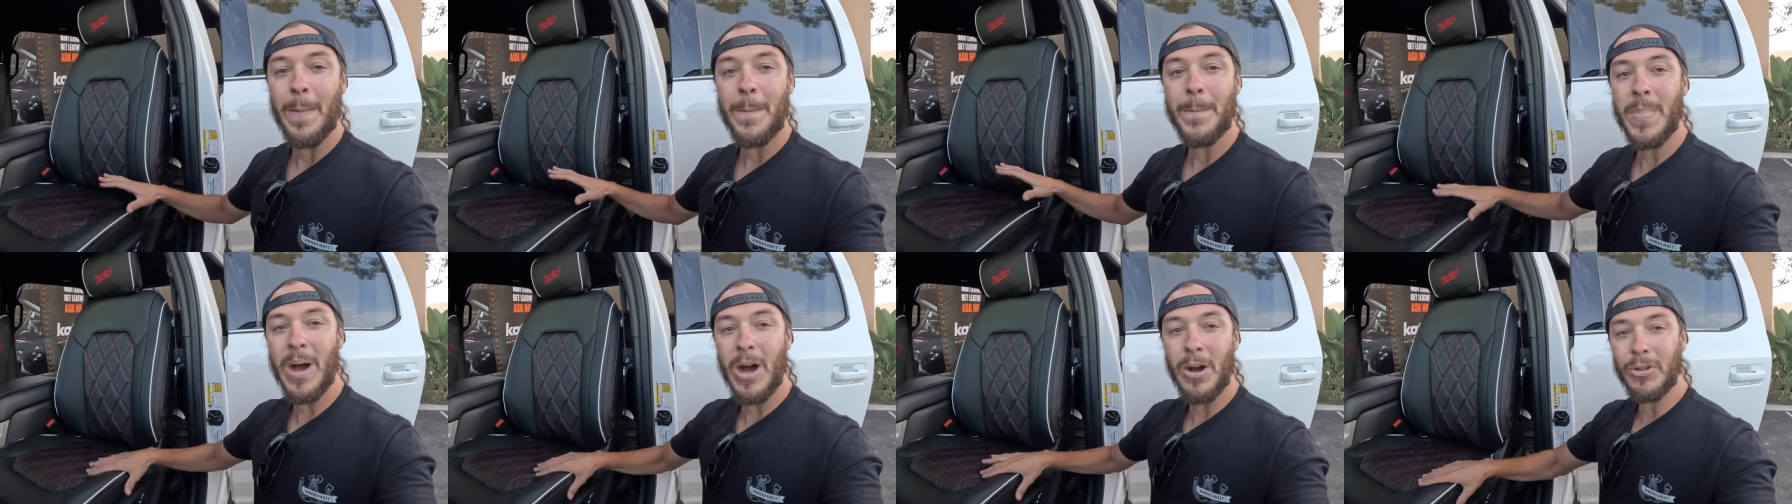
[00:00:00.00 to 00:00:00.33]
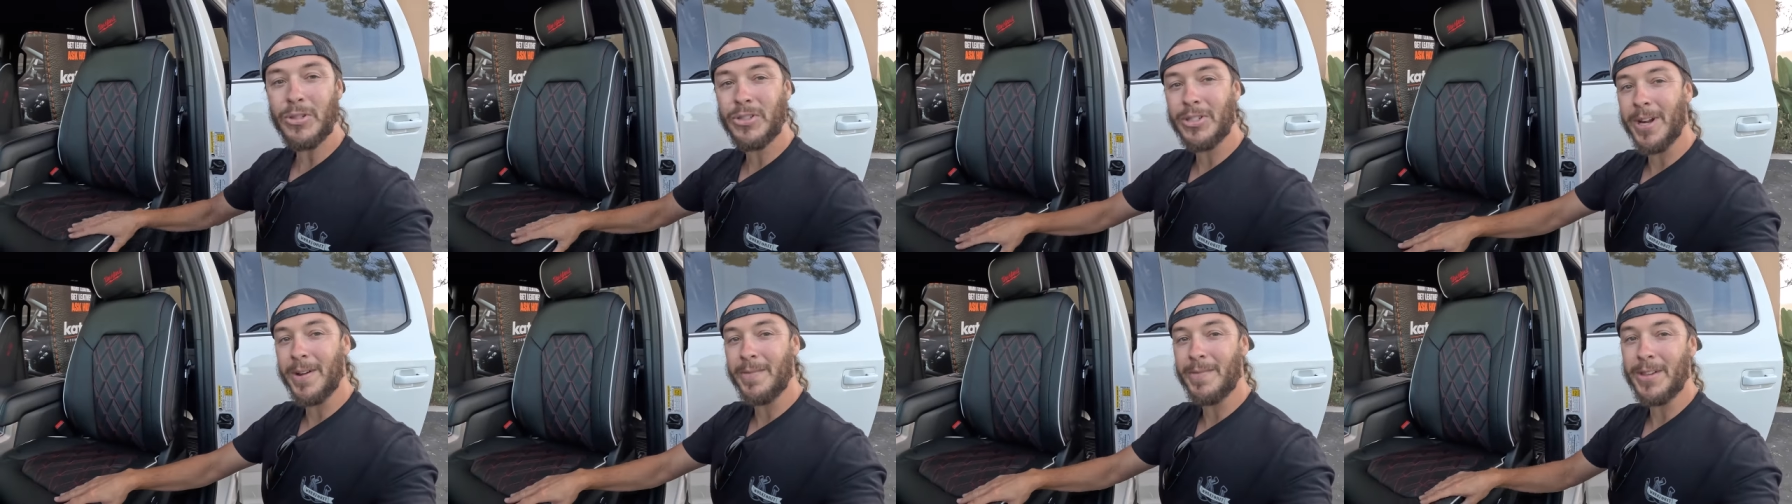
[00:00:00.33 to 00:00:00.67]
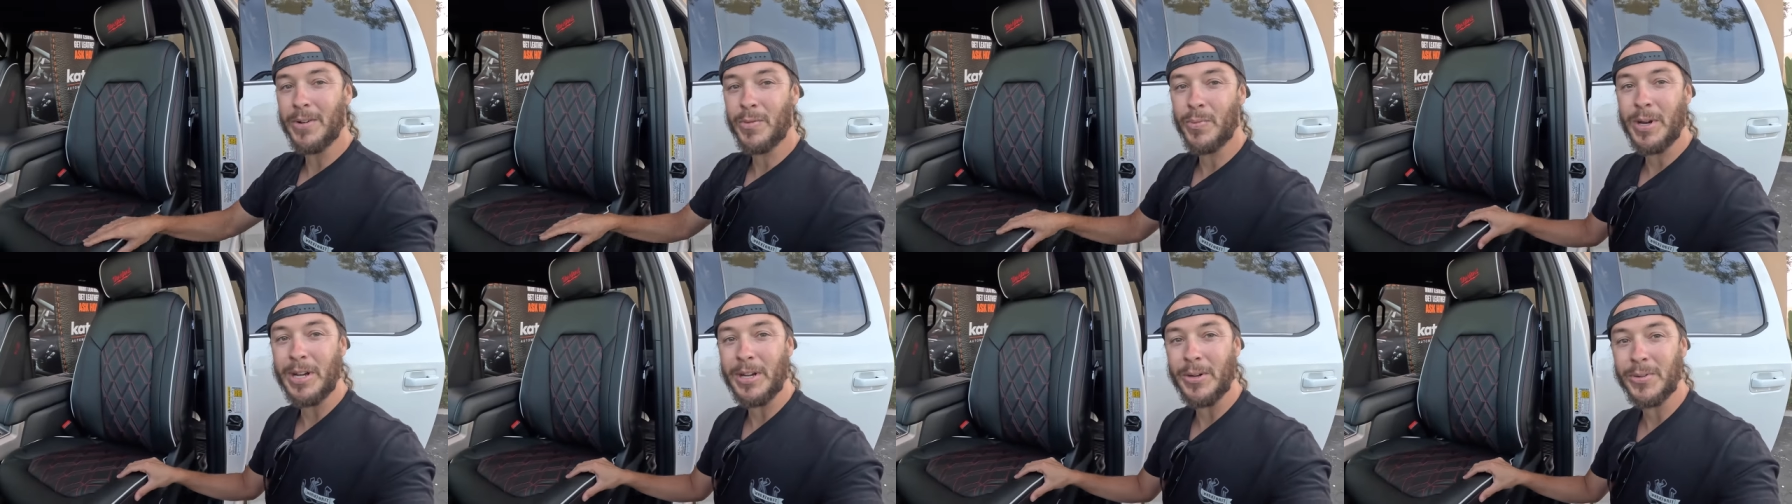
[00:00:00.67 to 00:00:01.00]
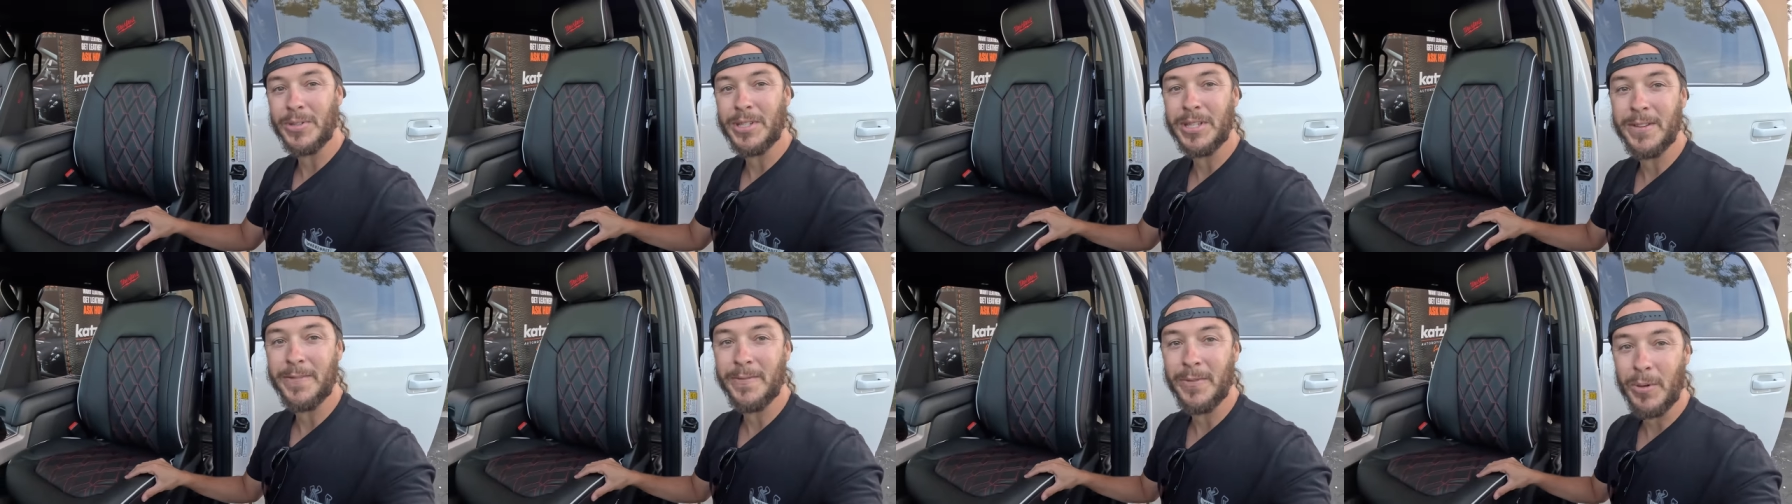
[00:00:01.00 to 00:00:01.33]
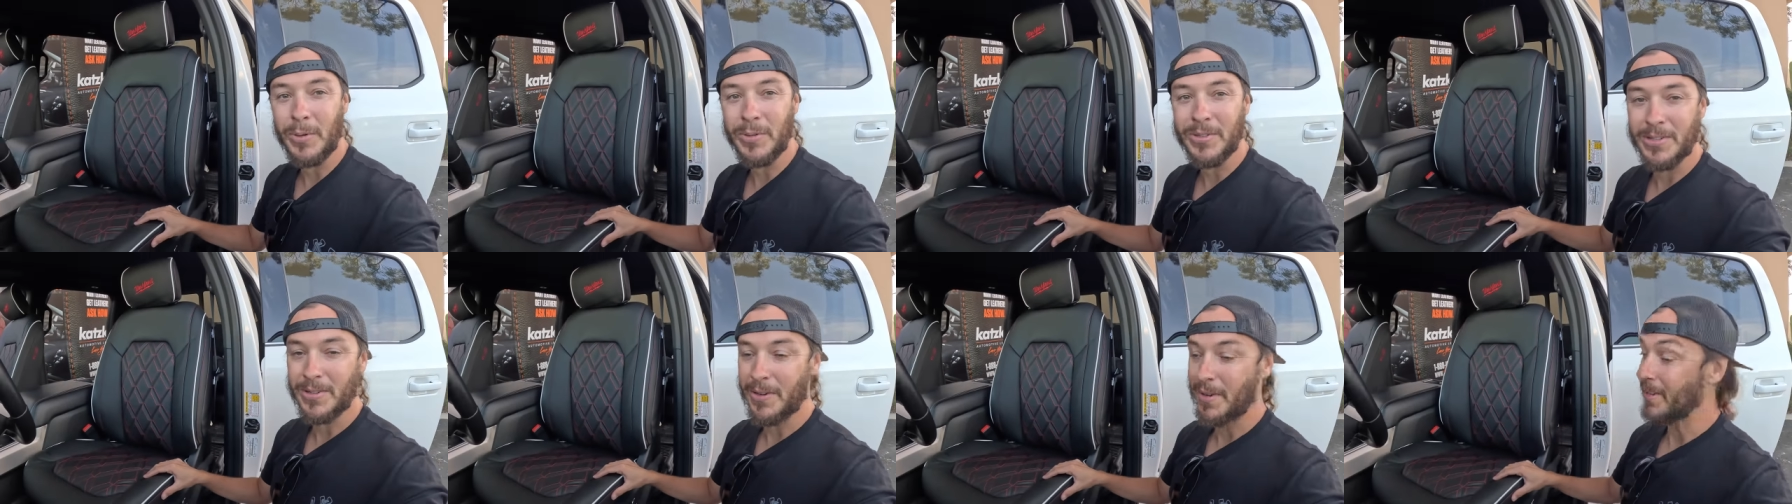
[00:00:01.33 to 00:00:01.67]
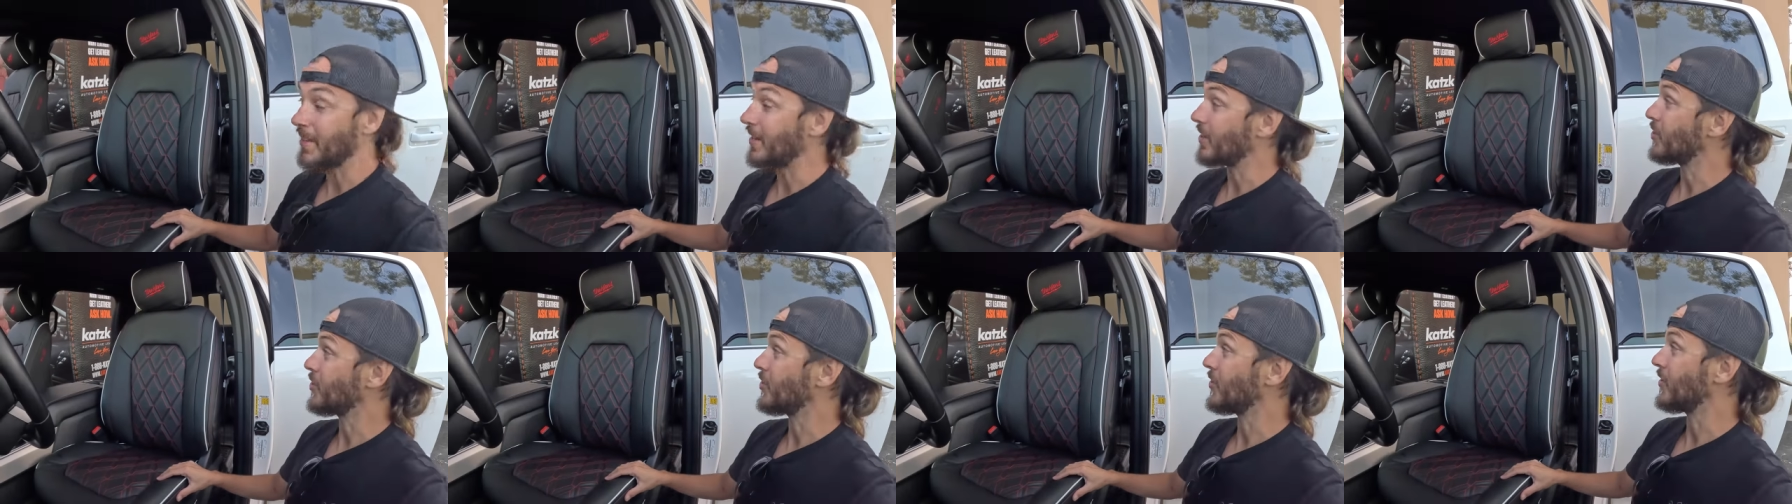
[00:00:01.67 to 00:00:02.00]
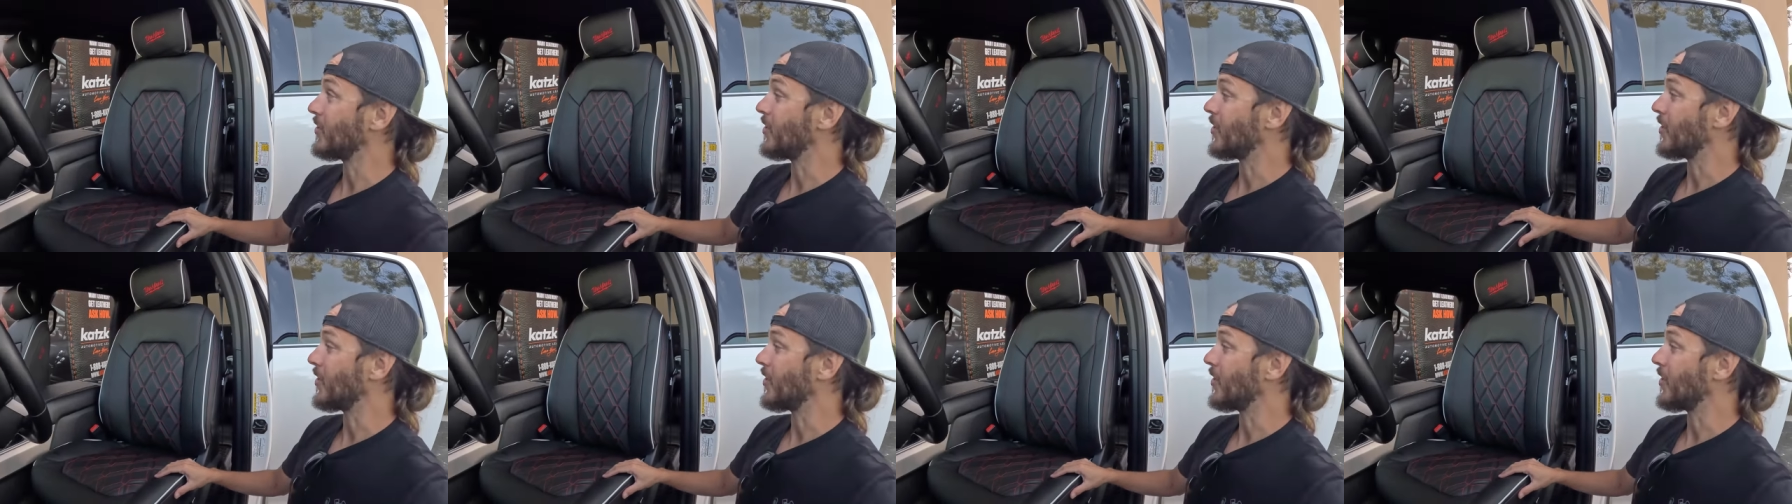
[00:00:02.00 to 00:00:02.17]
most of the wrinkles and the folds and all that should